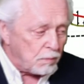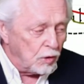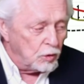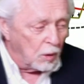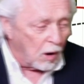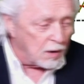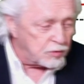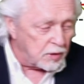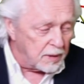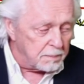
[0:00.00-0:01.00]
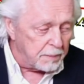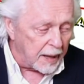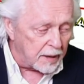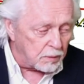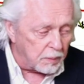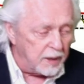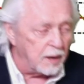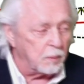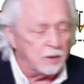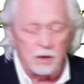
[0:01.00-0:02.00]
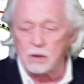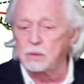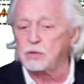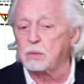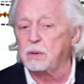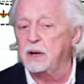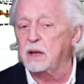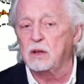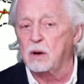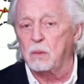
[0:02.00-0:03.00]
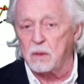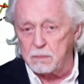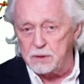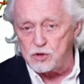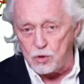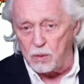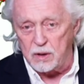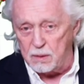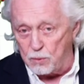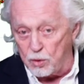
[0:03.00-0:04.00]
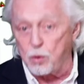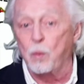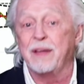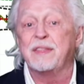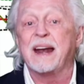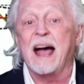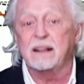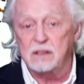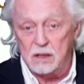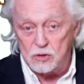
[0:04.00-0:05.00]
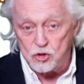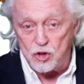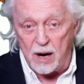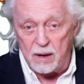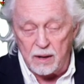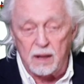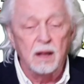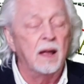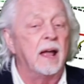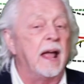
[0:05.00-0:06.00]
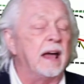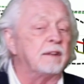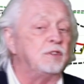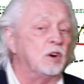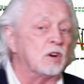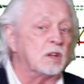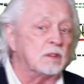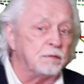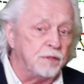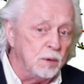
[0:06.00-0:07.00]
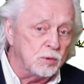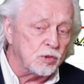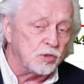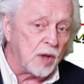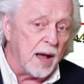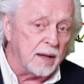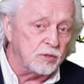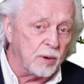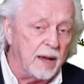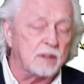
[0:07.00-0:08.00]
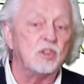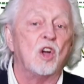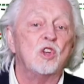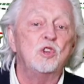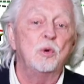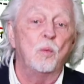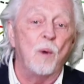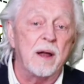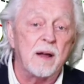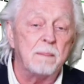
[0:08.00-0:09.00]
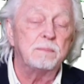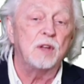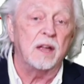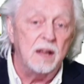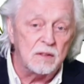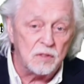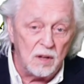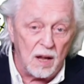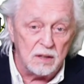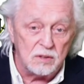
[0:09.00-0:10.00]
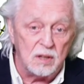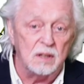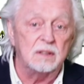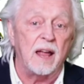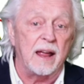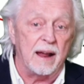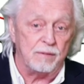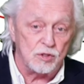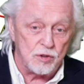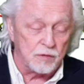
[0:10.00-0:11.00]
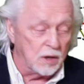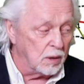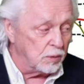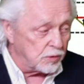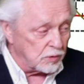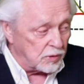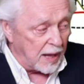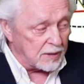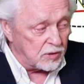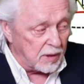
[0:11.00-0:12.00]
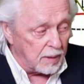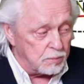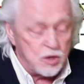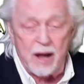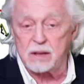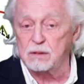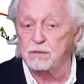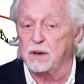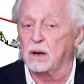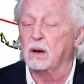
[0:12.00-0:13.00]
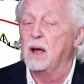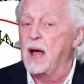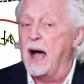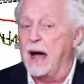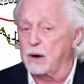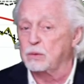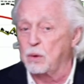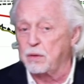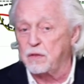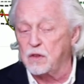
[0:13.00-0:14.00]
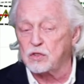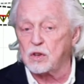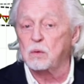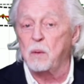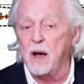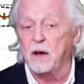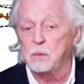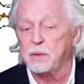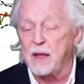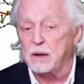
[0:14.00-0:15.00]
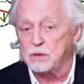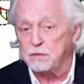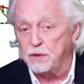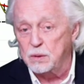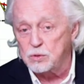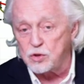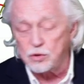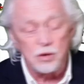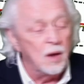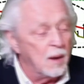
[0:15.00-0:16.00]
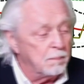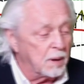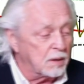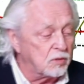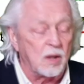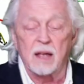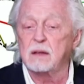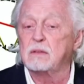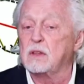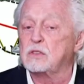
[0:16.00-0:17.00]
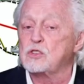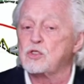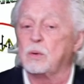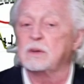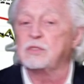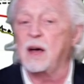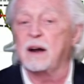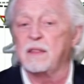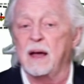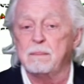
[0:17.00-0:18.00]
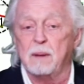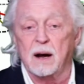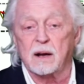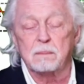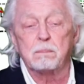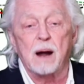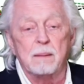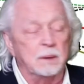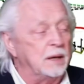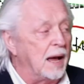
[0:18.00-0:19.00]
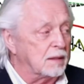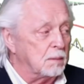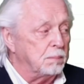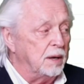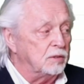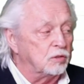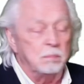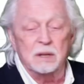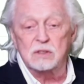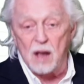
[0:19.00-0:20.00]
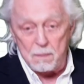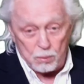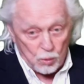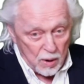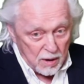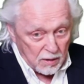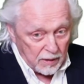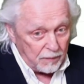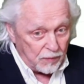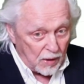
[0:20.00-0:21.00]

You lost the embedded reading. When you lose the reading, you don't want to be short anymore, the way that I teach charting. And if you look at the futures contracts, you went up, you hit the 18-day average of closes. That's the objective here. I don't know that this can rally without the futures, but it's saying that the short side of that market, probably not the place to be temporarily.